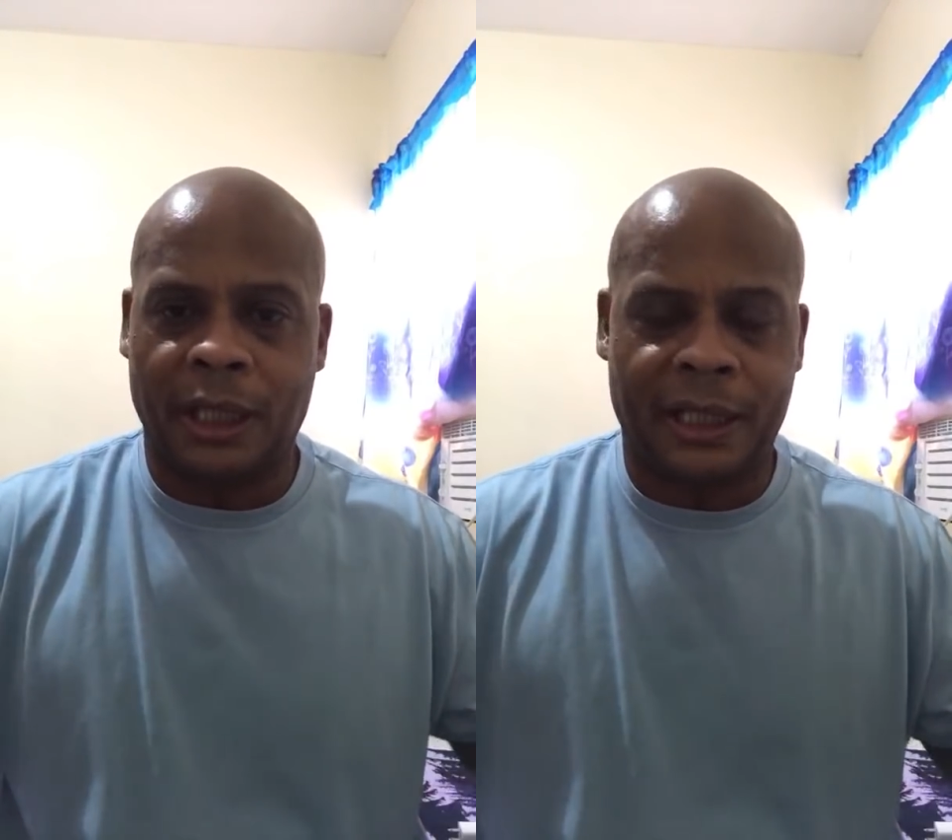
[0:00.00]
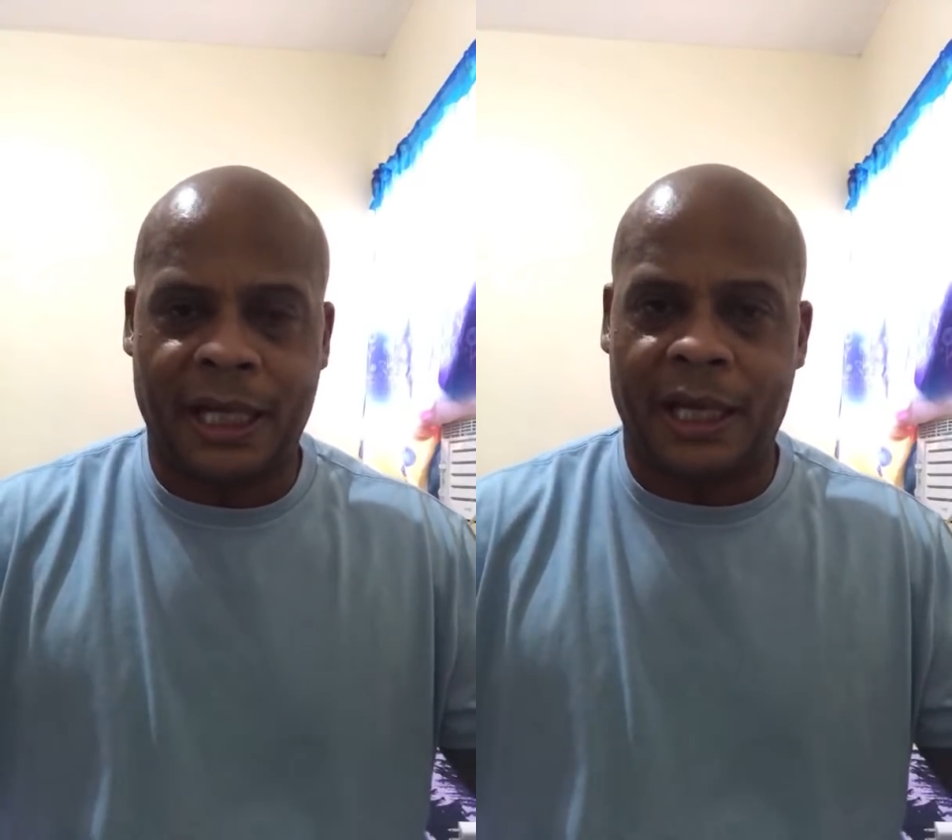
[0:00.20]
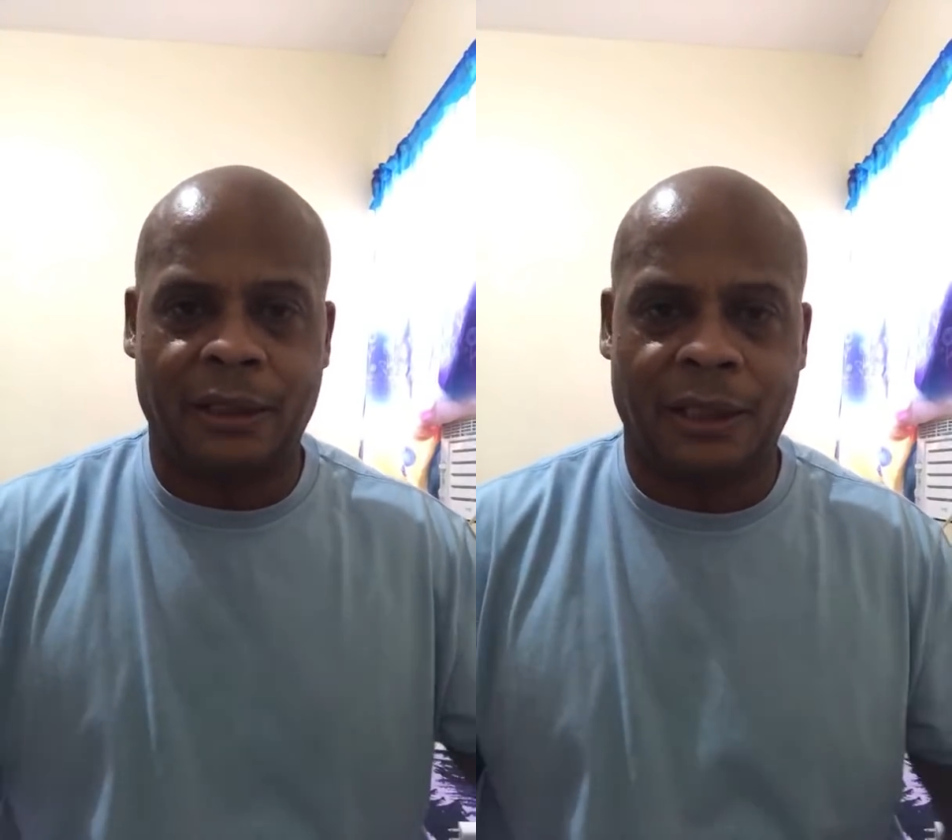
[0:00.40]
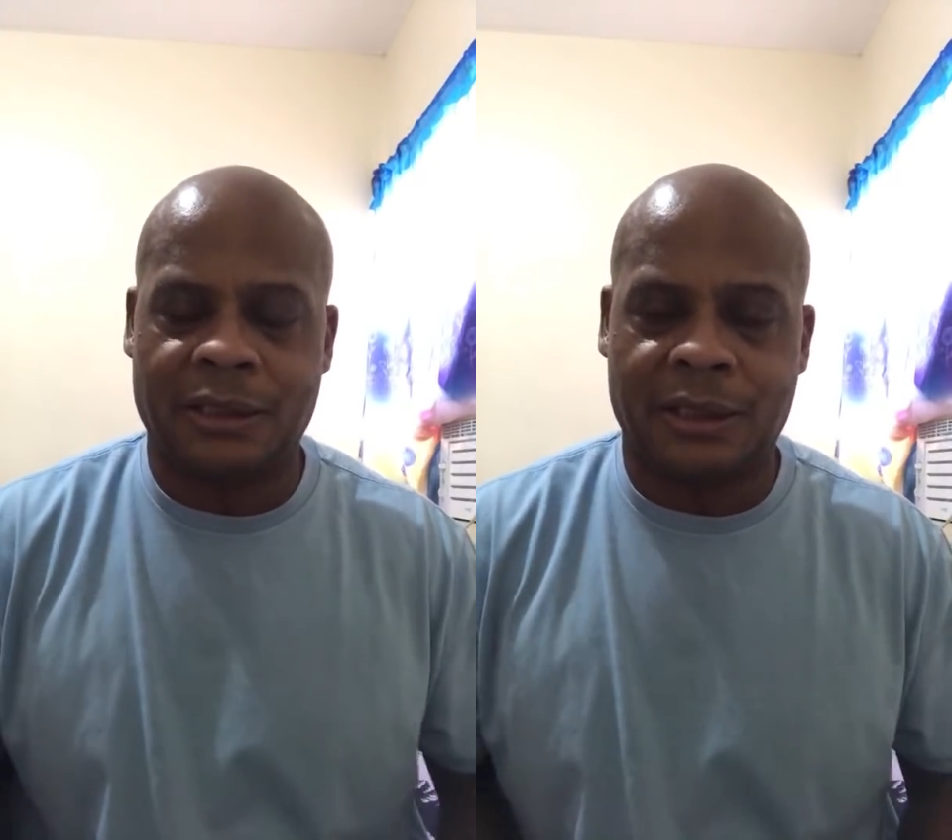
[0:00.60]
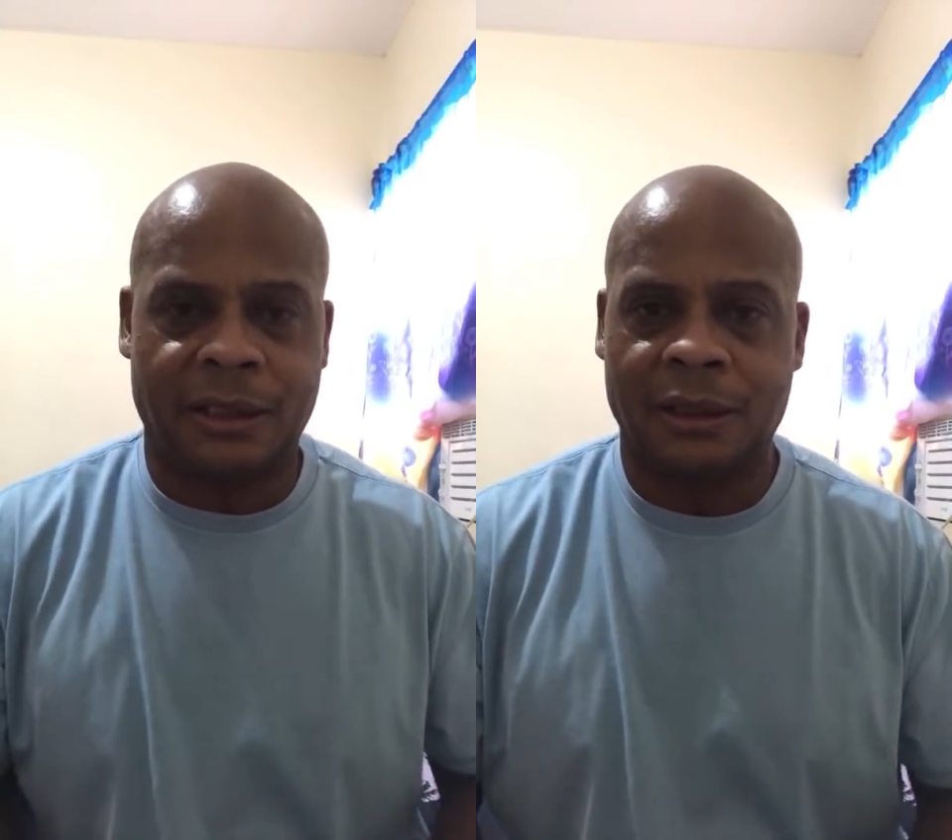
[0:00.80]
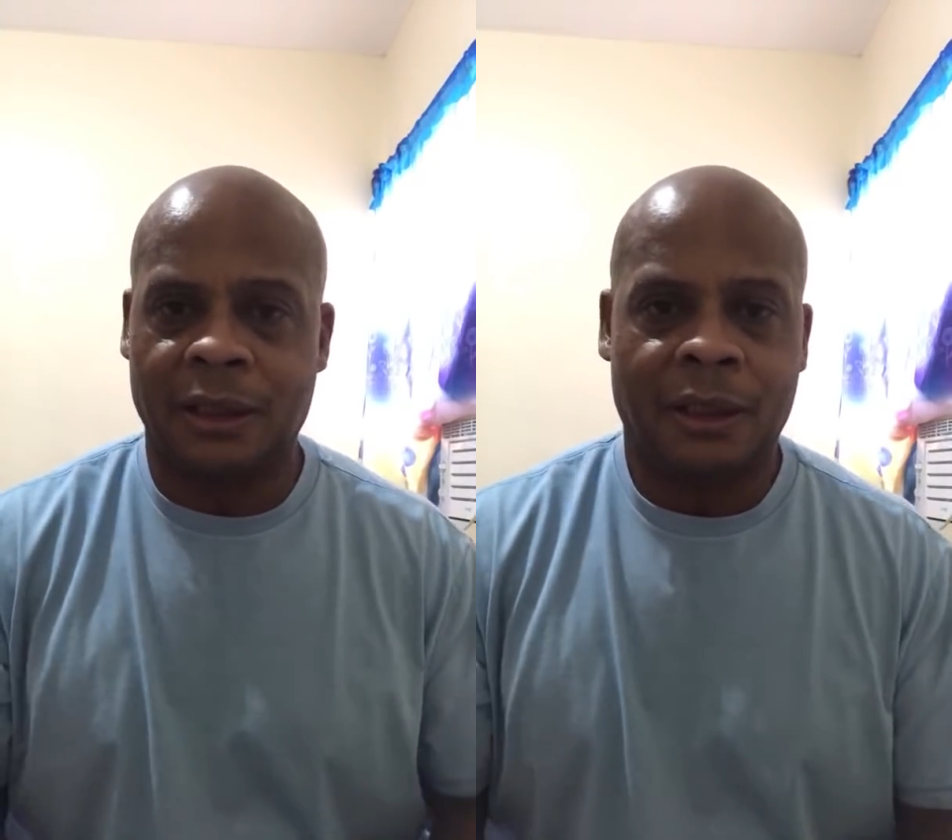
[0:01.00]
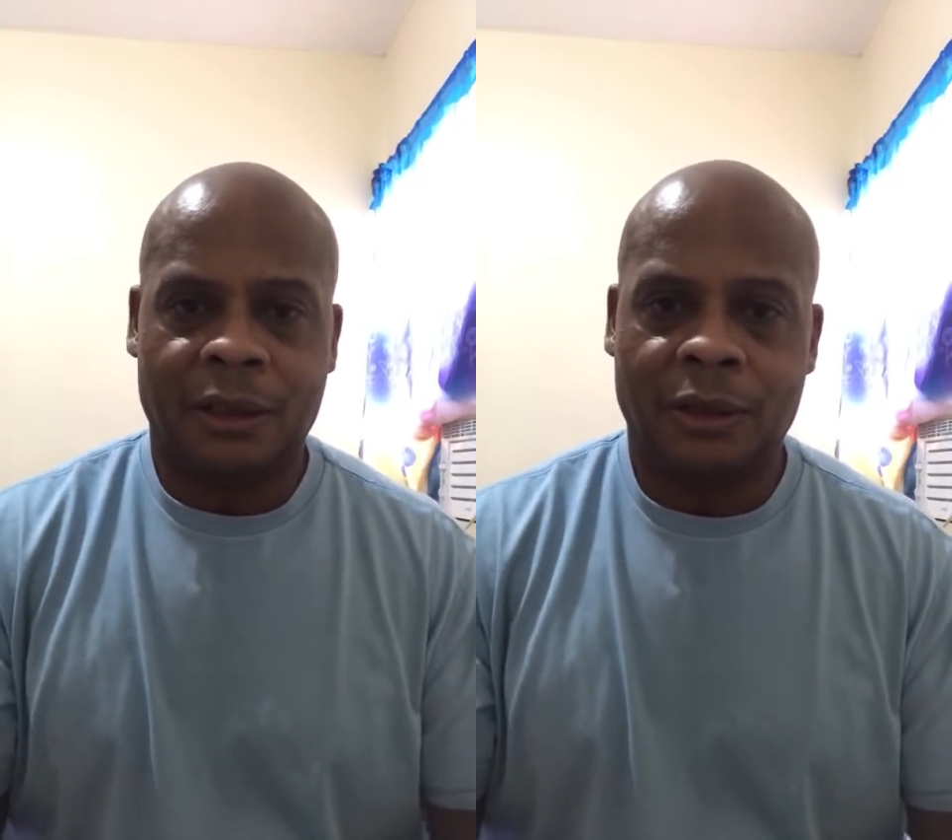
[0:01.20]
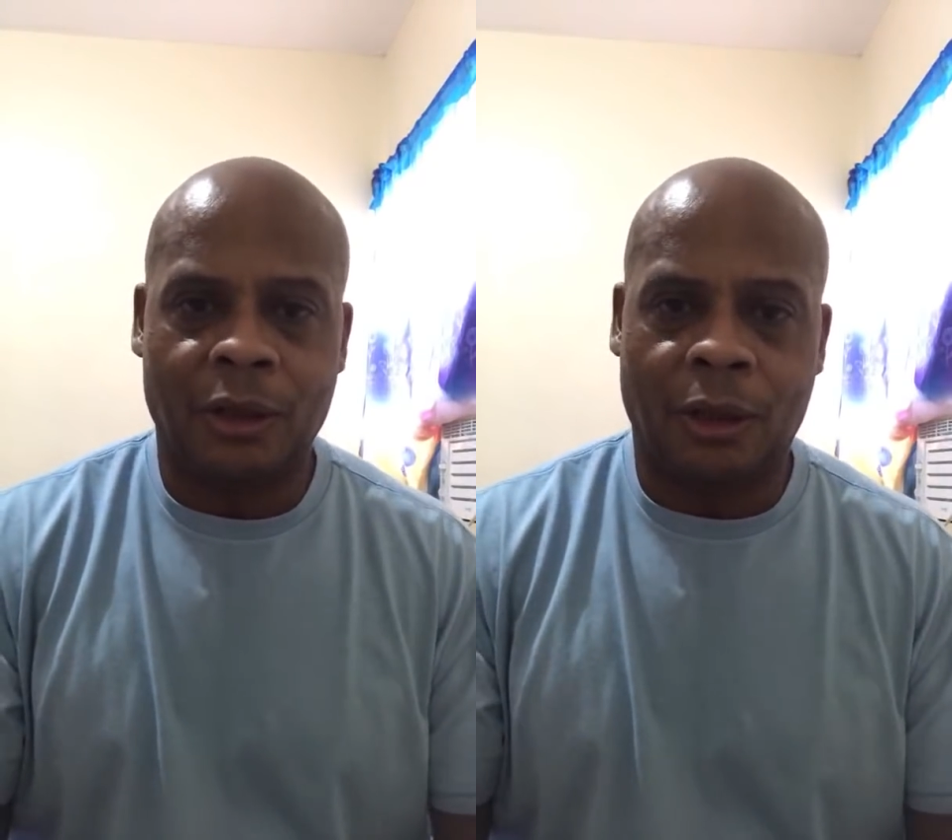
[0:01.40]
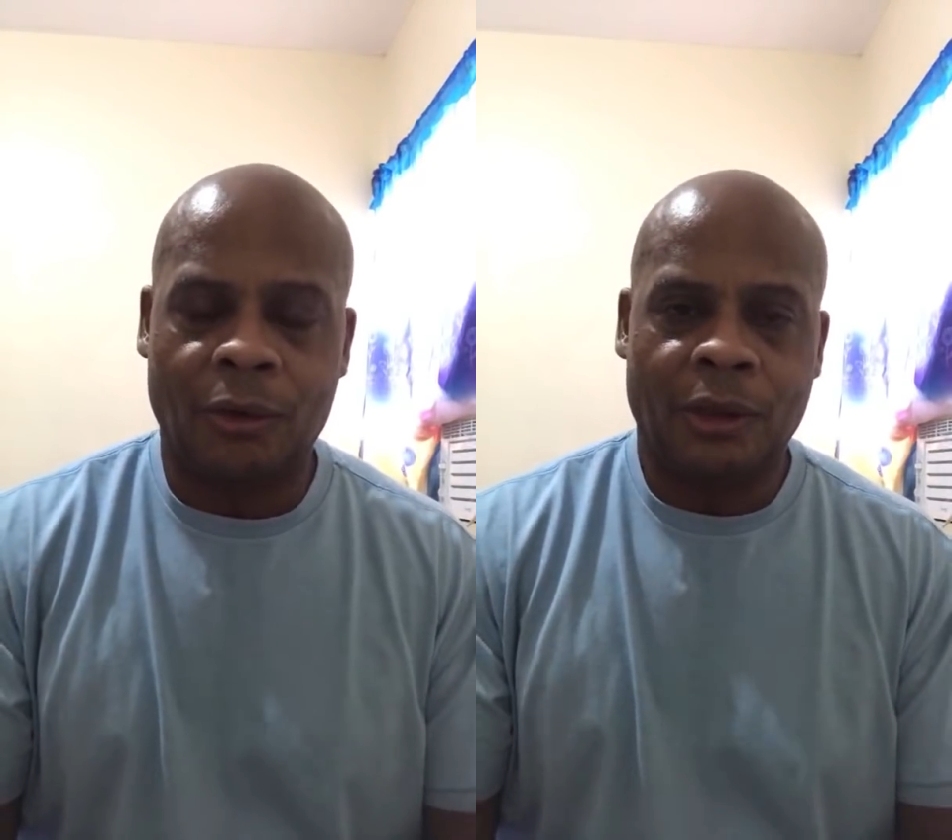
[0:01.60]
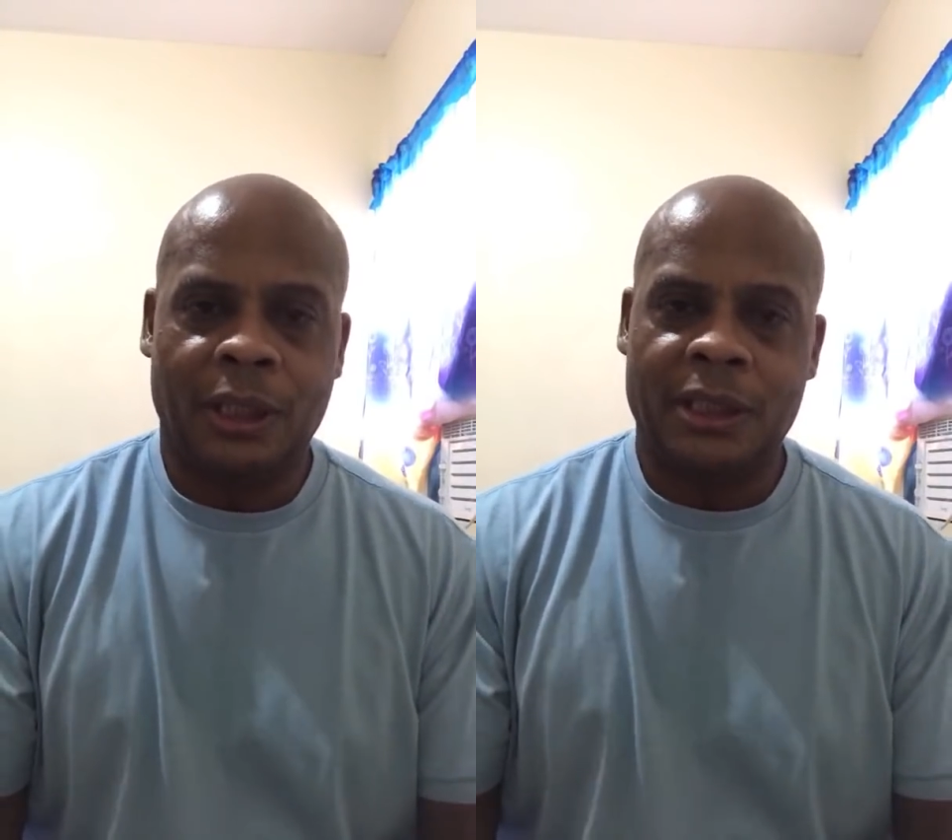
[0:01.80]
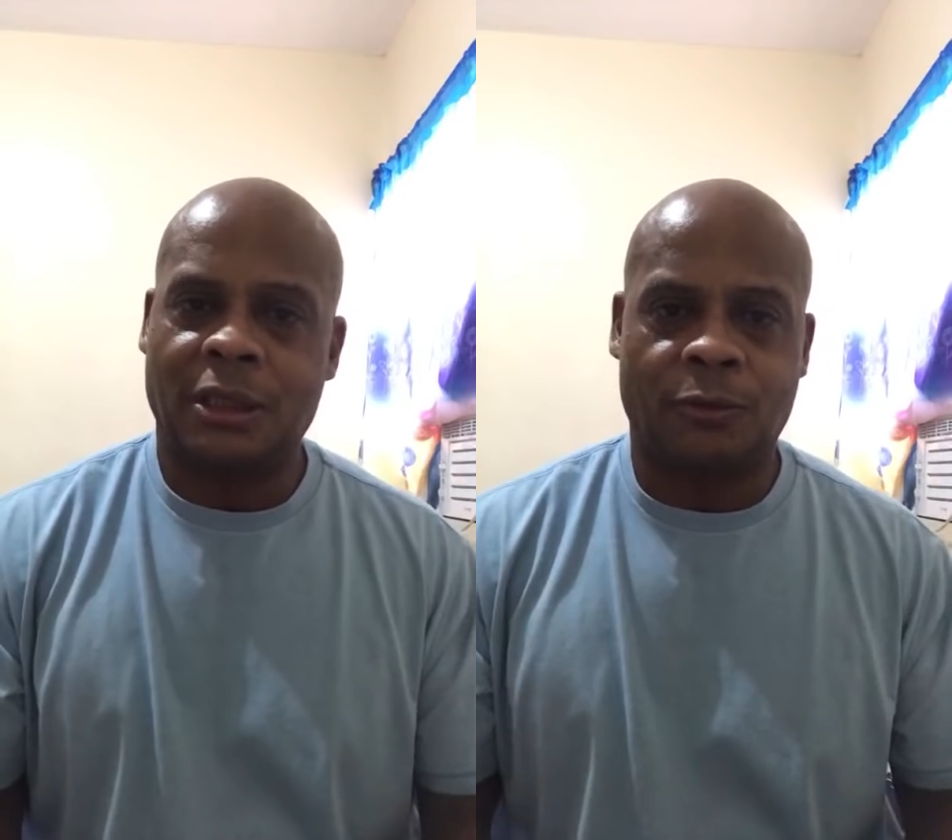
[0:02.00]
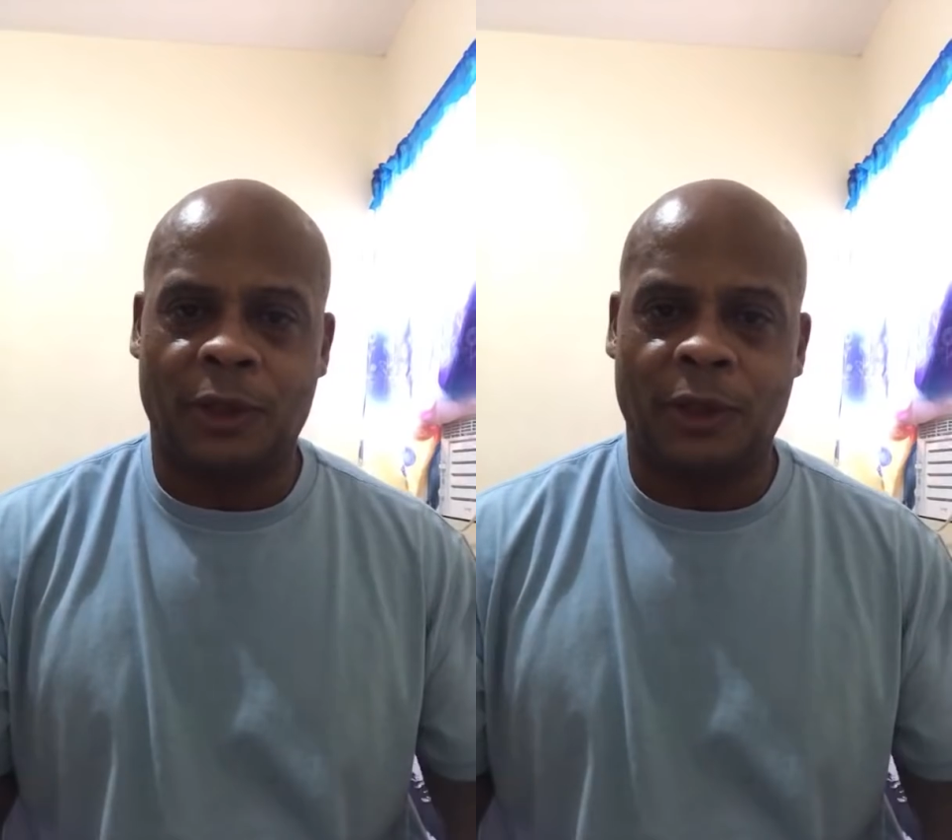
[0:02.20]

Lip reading: I got in, I said, he says,